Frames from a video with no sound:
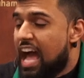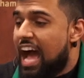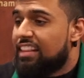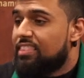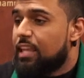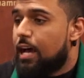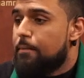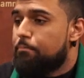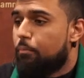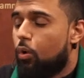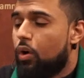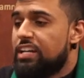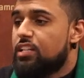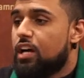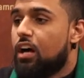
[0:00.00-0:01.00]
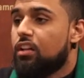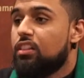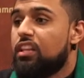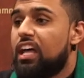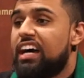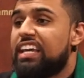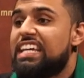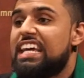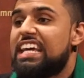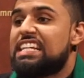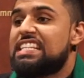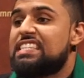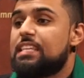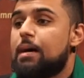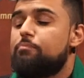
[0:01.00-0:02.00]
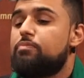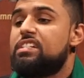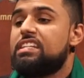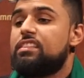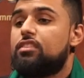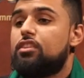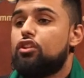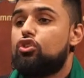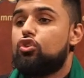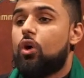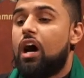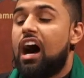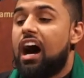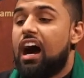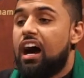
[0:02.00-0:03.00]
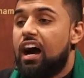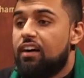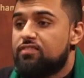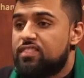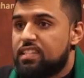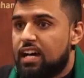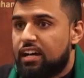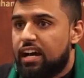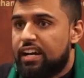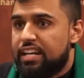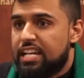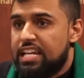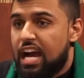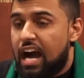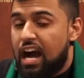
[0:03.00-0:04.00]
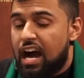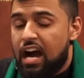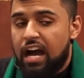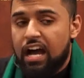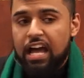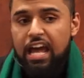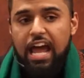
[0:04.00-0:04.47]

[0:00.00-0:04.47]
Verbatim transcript: At that point, Allah, He accepted the dua of Zakaria.